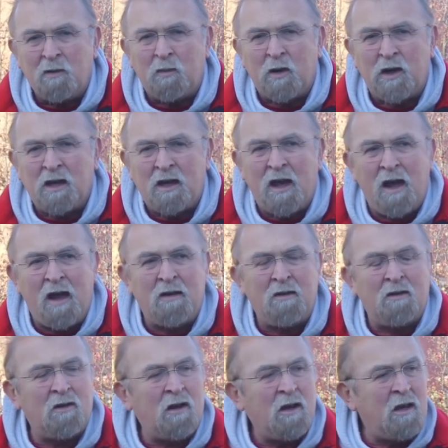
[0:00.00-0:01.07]
But again,
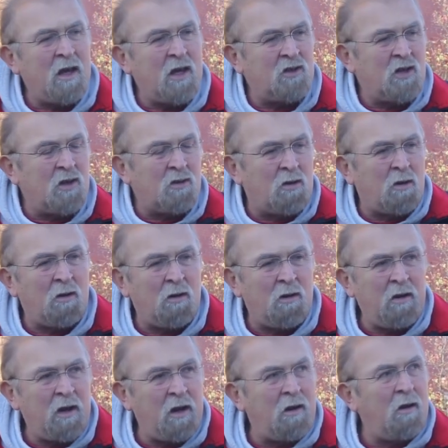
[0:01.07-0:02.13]
he's
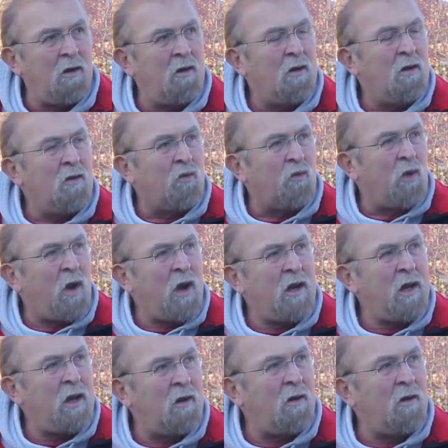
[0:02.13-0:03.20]
interred here, right
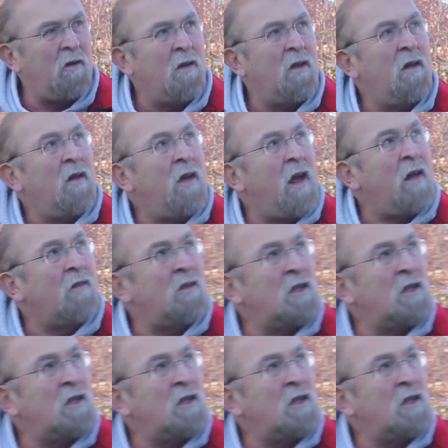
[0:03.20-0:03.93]
here at